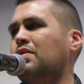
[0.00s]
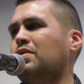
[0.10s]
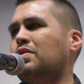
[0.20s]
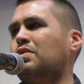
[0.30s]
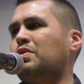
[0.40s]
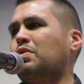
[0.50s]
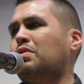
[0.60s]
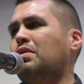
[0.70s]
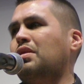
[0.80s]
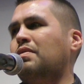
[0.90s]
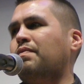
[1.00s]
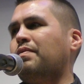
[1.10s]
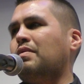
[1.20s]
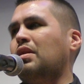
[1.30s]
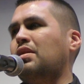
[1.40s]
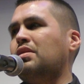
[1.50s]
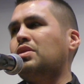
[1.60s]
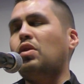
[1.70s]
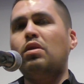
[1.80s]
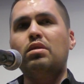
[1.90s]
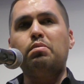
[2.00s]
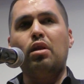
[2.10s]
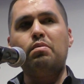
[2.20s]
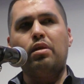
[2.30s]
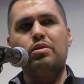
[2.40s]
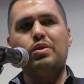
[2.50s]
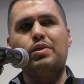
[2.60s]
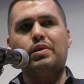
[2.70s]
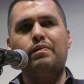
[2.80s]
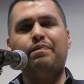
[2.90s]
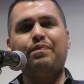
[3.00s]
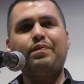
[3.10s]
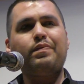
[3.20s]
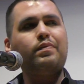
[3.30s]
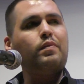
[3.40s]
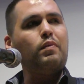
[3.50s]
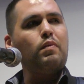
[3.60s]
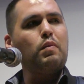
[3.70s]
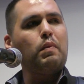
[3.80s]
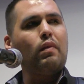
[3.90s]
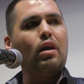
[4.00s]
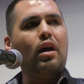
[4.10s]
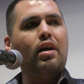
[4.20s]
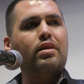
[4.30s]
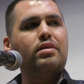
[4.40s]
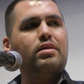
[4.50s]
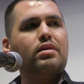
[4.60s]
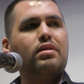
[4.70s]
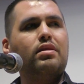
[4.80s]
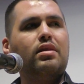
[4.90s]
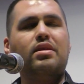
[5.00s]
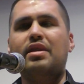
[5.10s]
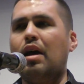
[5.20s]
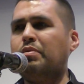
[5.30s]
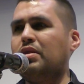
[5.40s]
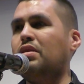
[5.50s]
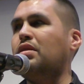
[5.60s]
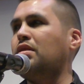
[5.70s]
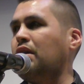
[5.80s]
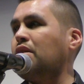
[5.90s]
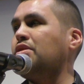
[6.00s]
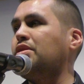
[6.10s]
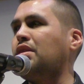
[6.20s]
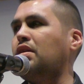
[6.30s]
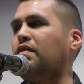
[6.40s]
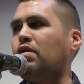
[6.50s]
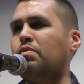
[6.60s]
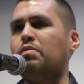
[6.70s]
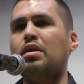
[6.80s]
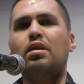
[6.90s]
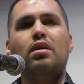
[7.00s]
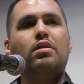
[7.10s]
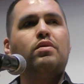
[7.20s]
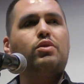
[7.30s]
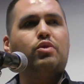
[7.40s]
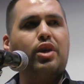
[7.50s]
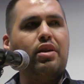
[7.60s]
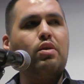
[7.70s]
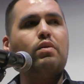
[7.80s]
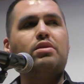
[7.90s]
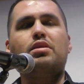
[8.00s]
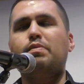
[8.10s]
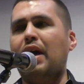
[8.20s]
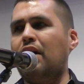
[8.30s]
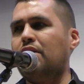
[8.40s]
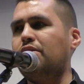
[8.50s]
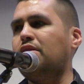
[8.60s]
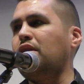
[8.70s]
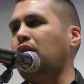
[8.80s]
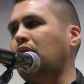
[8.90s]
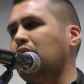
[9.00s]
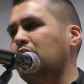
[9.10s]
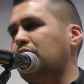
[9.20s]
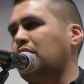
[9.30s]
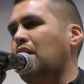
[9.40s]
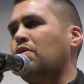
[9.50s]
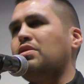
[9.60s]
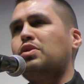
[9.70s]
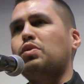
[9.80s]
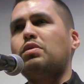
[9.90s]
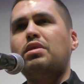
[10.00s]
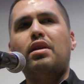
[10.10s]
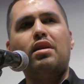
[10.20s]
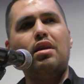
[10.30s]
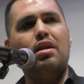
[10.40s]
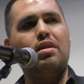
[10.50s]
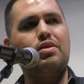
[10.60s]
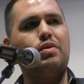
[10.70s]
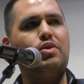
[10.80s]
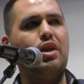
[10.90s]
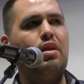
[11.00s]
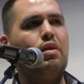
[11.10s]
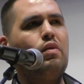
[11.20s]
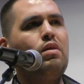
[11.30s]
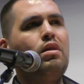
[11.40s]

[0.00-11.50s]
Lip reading: So the story is called The Blood Monster, and it adapted, like I just said, from Chochenyo into Spanish, into English, and now it's told yet again in Chochenyo.